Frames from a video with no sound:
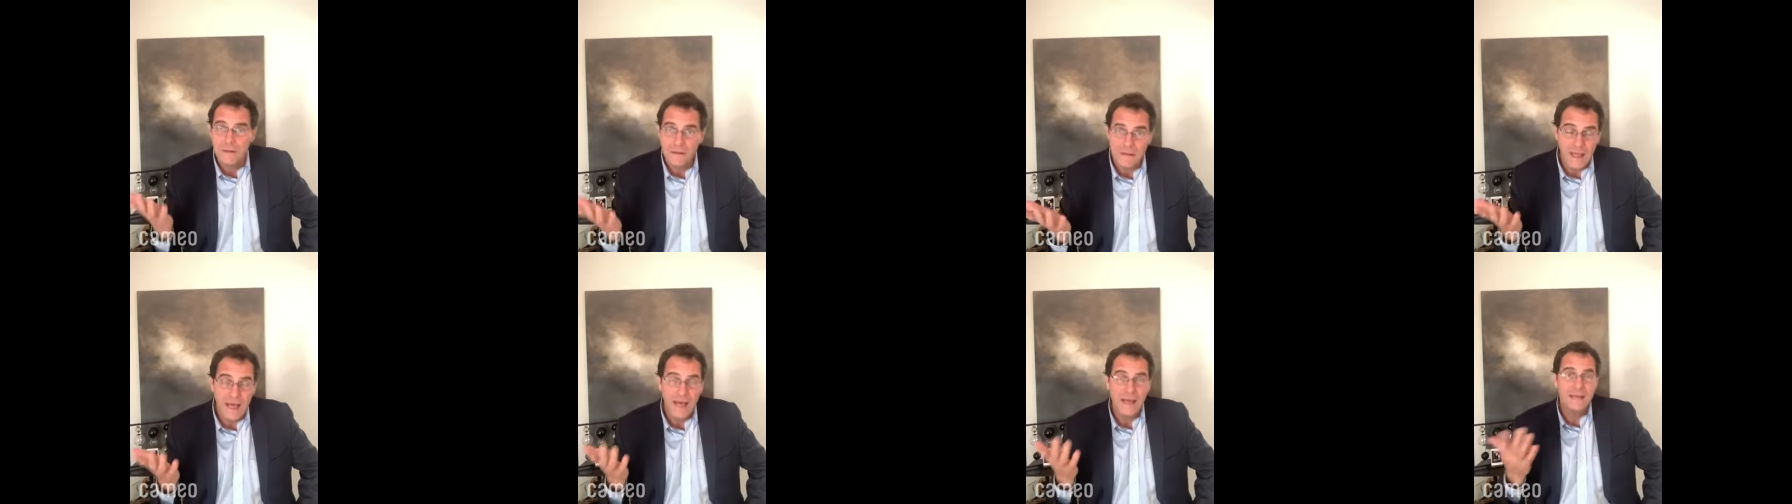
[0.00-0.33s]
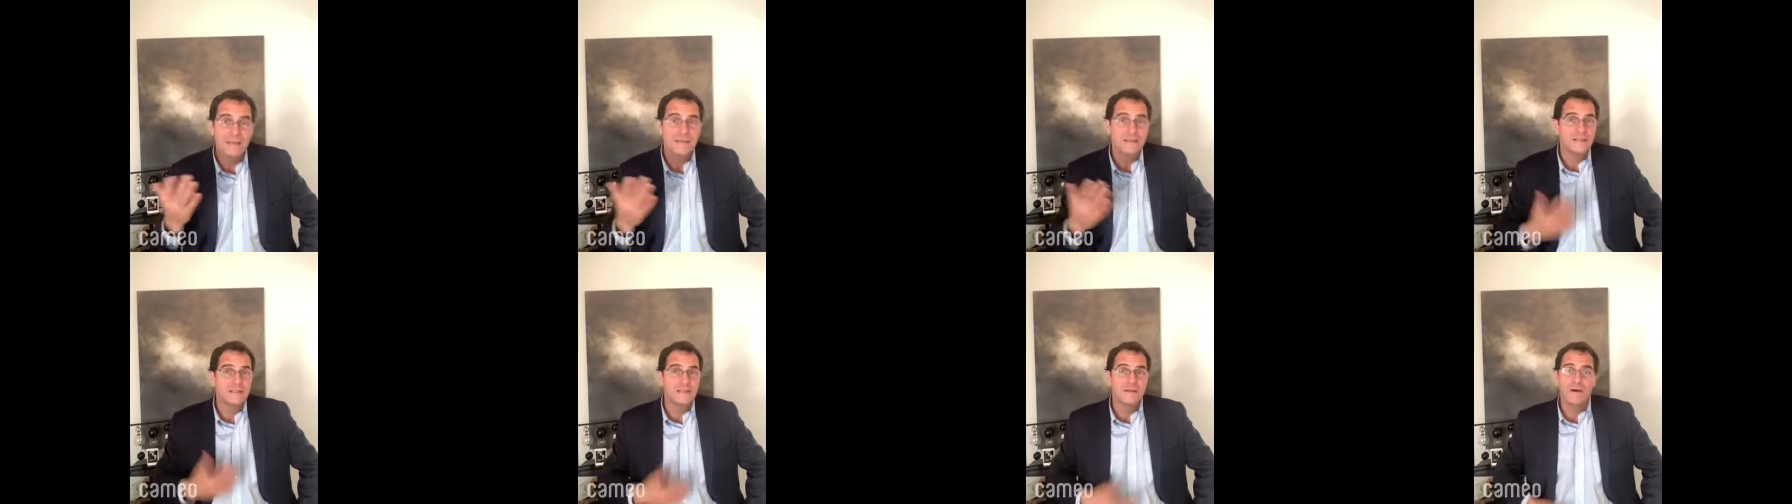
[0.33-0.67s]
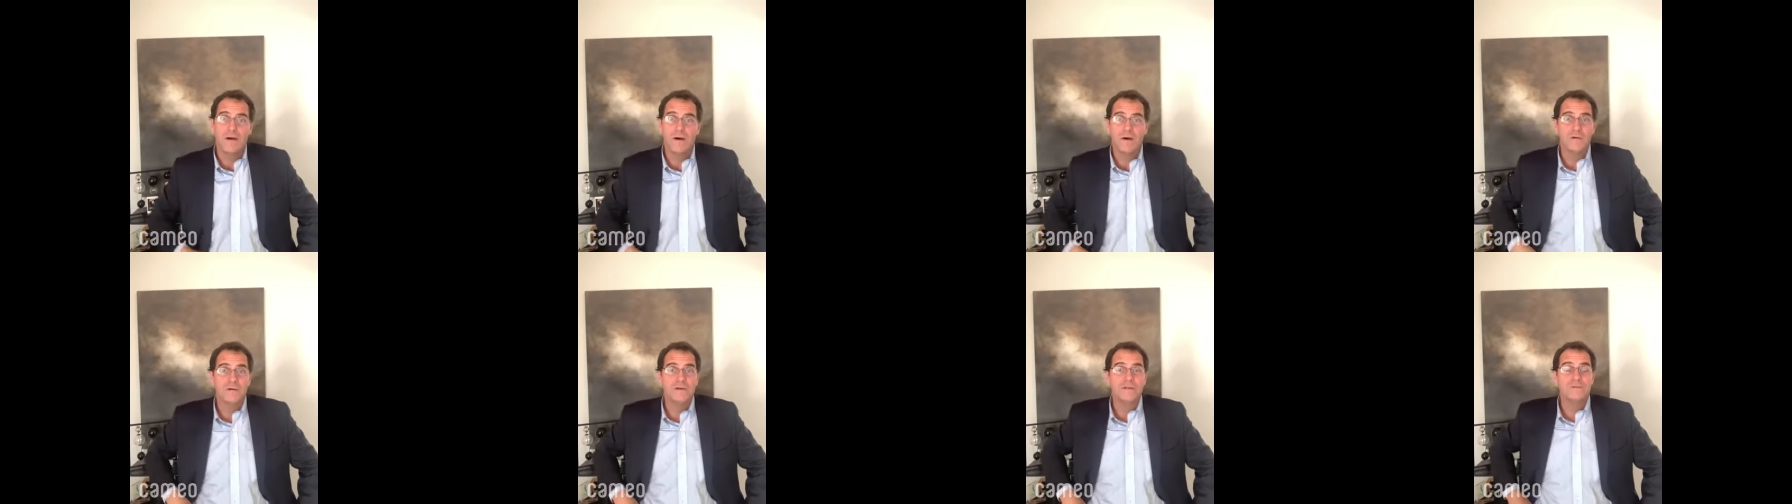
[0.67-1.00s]
that's
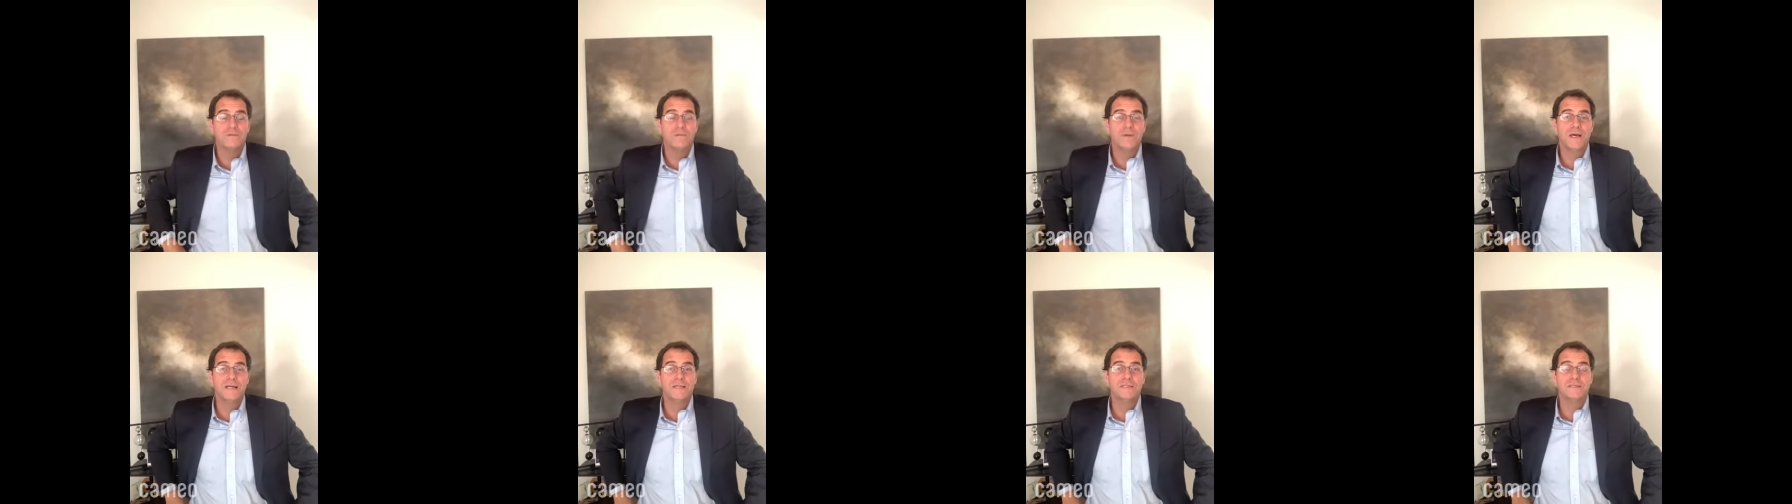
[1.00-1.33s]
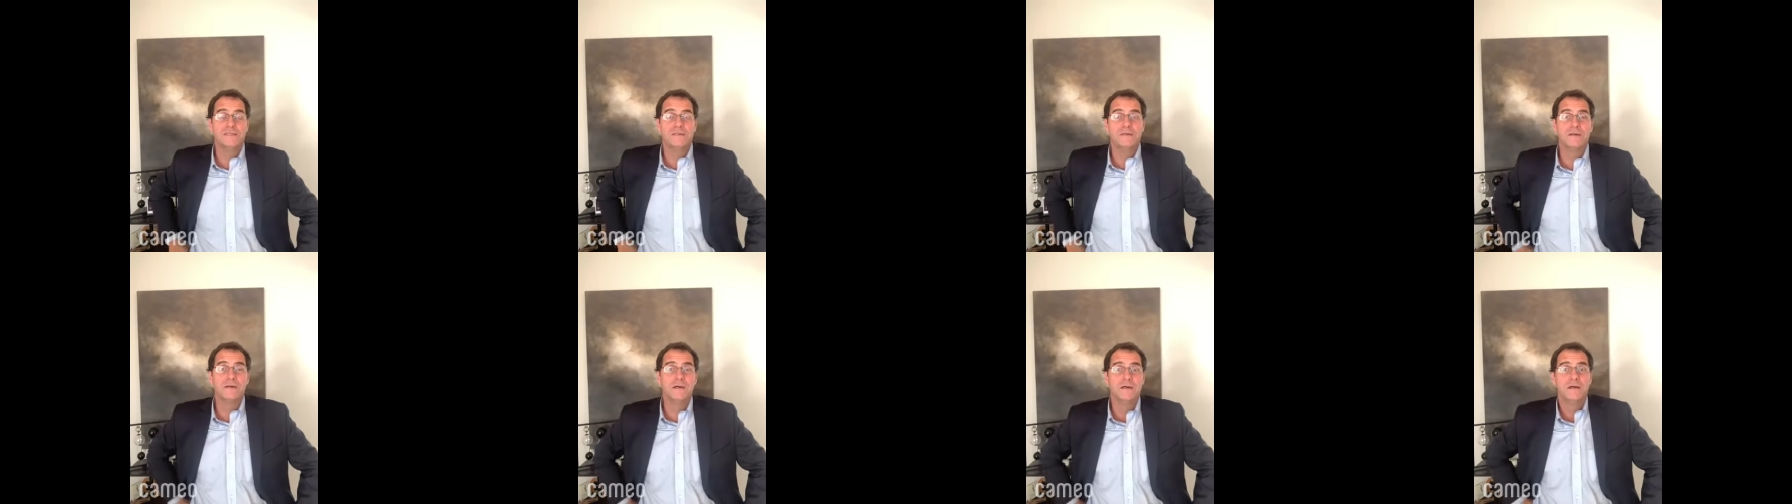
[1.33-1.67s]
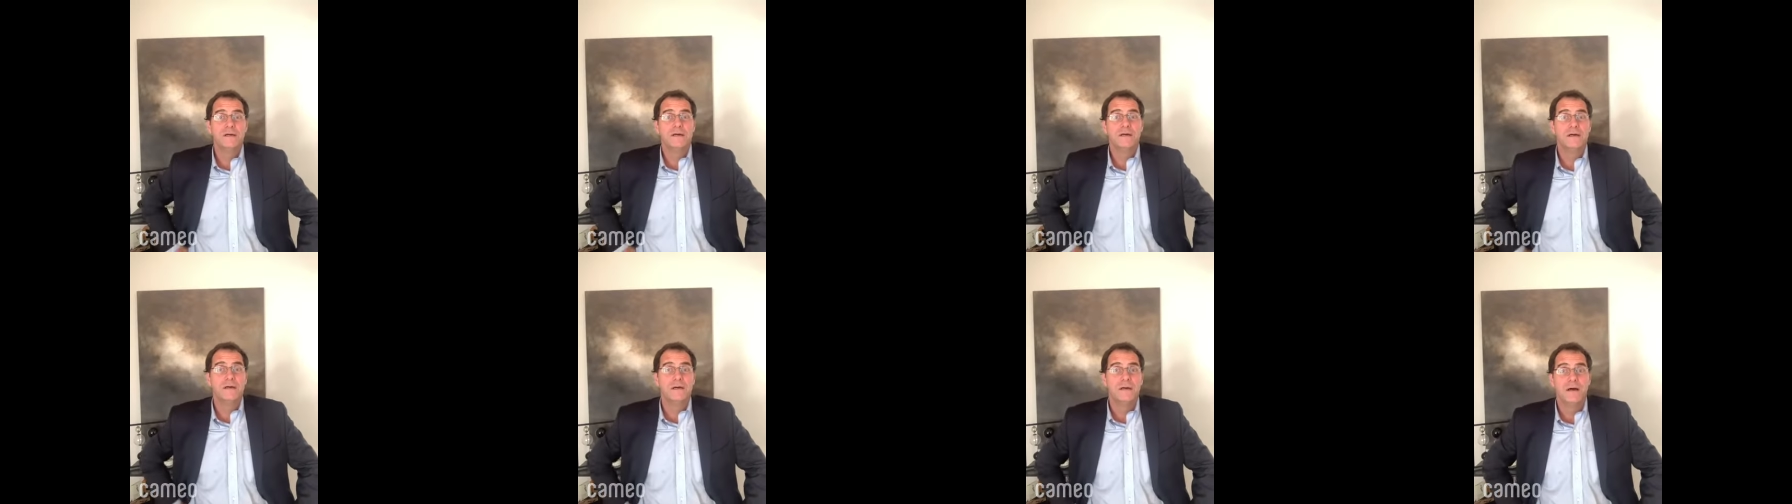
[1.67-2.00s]
always best.
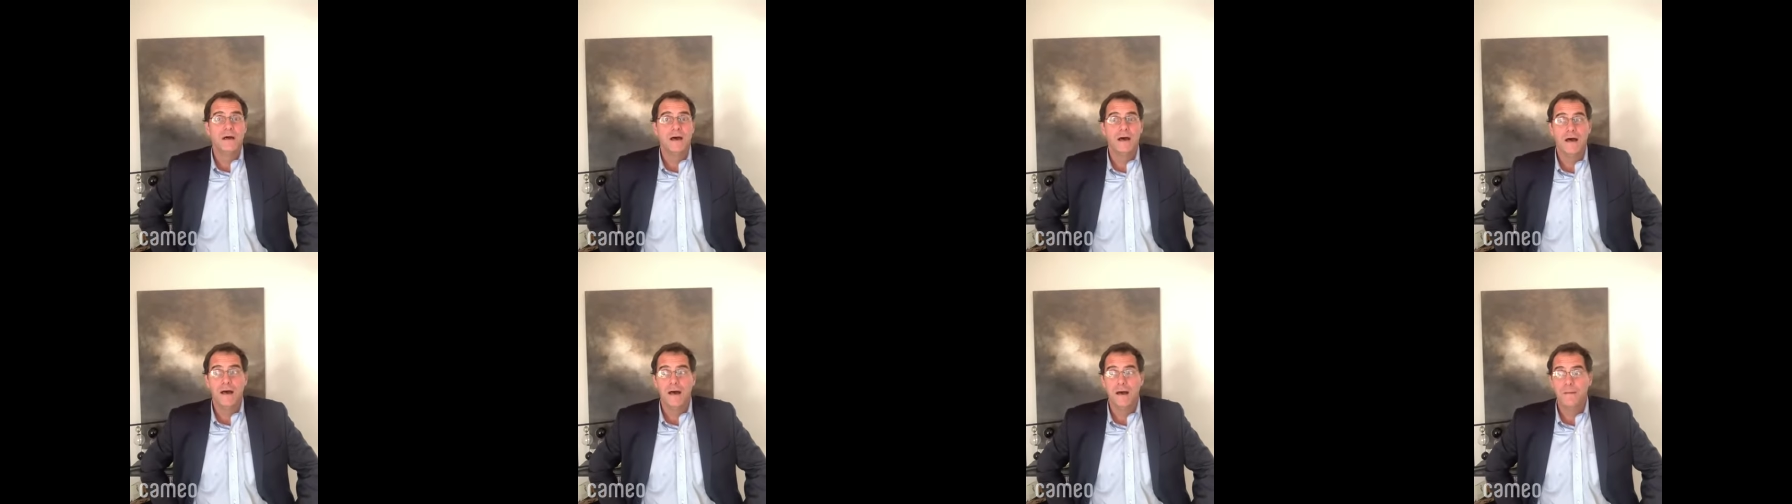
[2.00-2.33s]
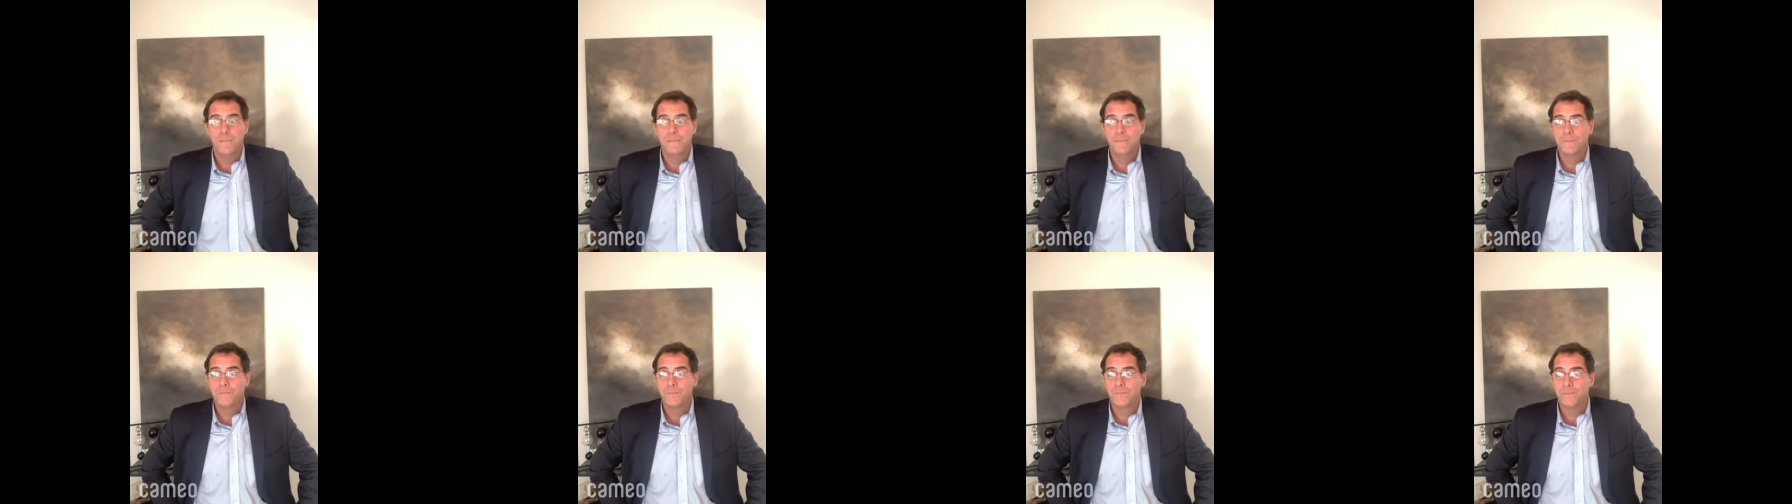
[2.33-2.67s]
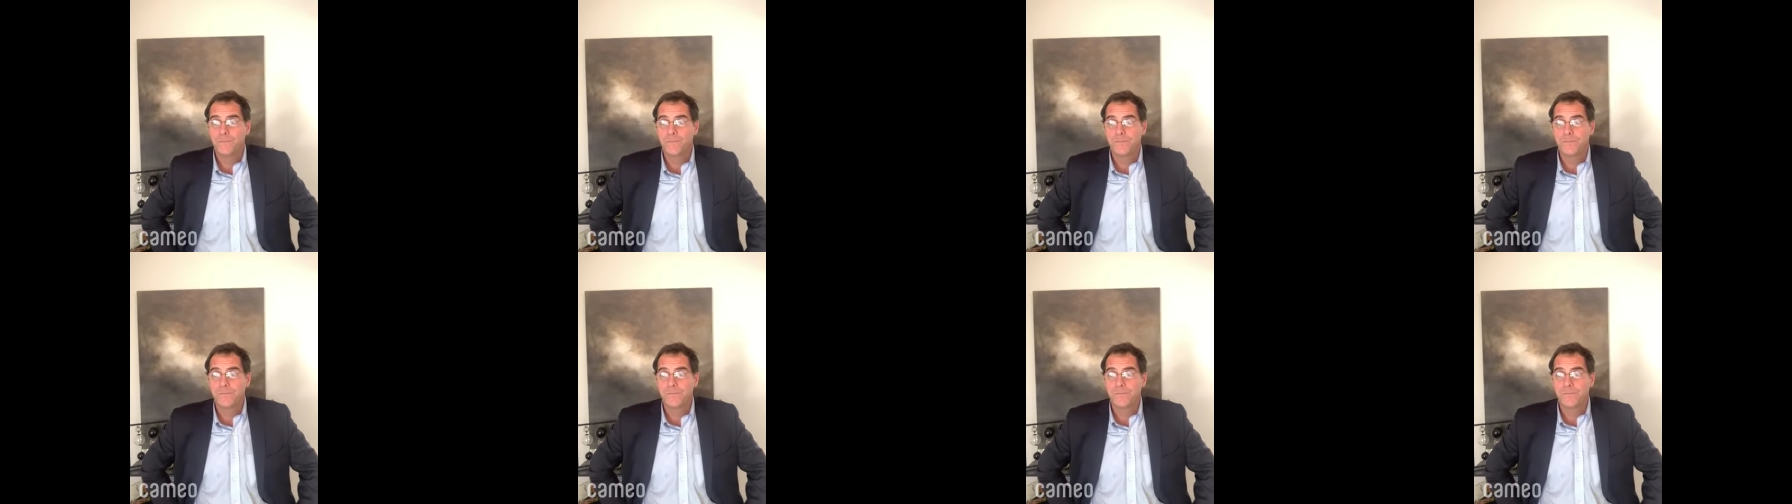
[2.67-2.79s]
Um,